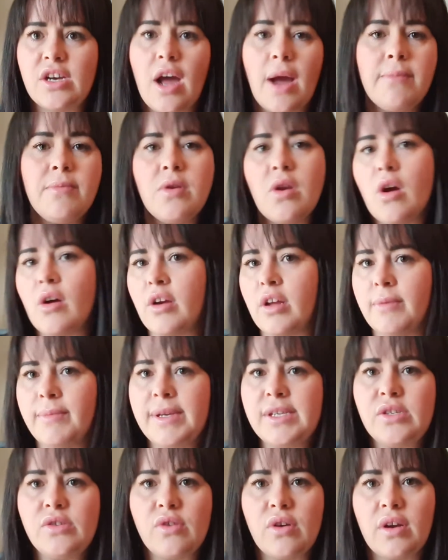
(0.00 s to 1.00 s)
I'm not going to be
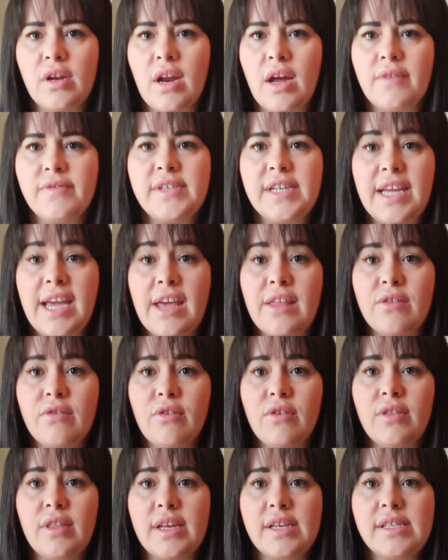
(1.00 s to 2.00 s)
strong enough to get
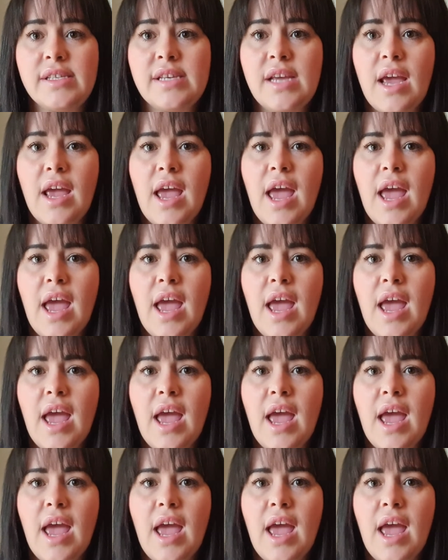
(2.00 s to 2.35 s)
through this.